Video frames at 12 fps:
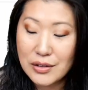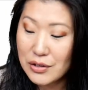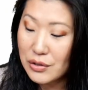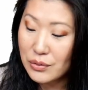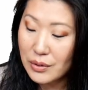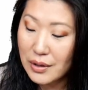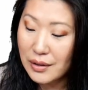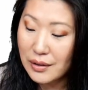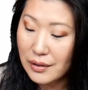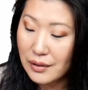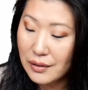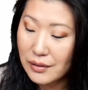you
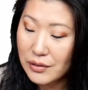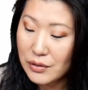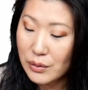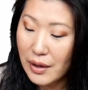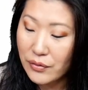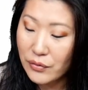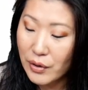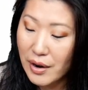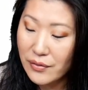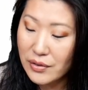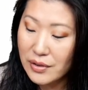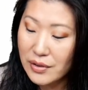can do that for
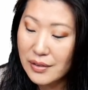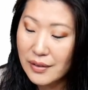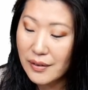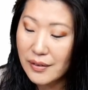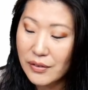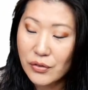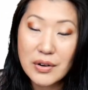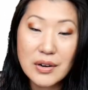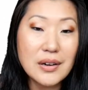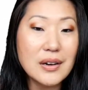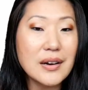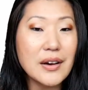everything that's on the
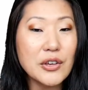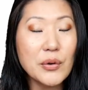screen and now